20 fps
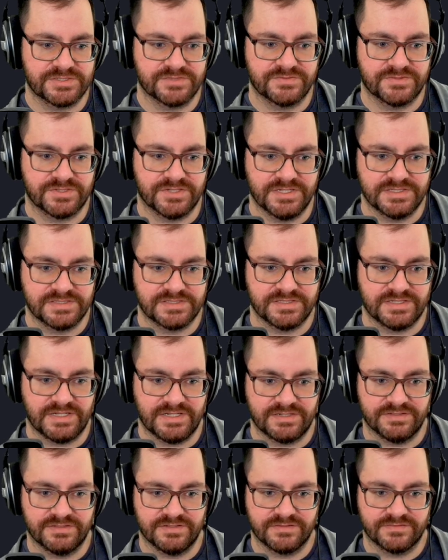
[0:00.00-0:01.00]
traits that add
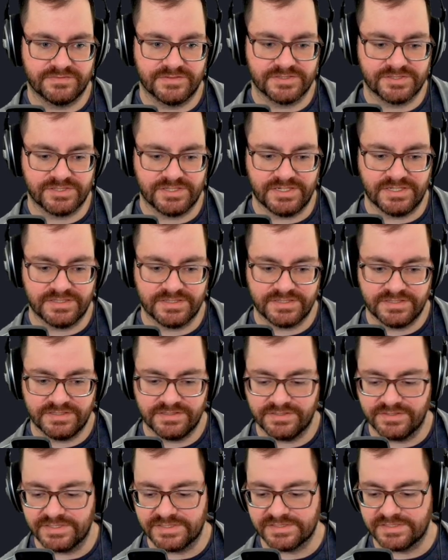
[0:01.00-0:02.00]
all of the functionality.
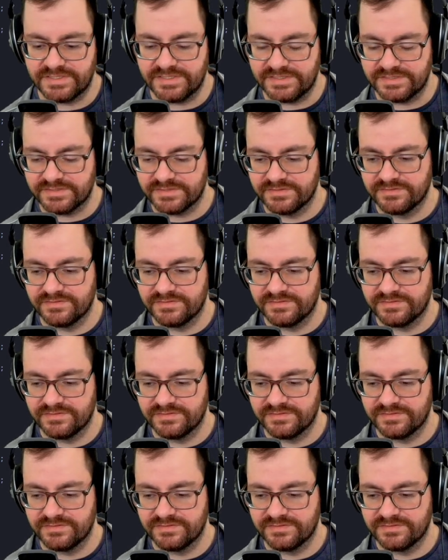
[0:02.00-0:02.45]
Oh, that's nice.